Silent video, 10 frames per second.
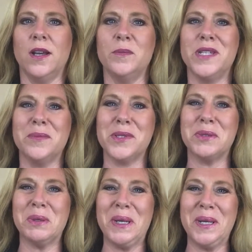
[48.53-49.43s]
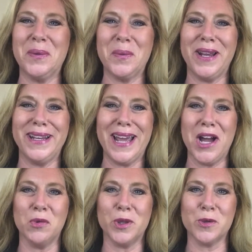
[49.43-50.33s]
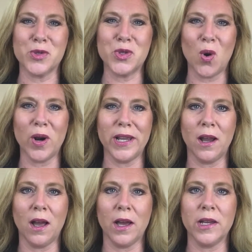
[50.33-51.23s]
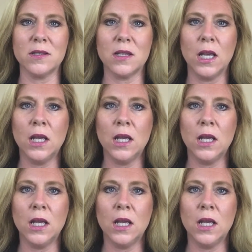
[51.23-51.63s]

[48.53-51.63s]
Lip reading: I'm demonstrating it right now with those darting eyes.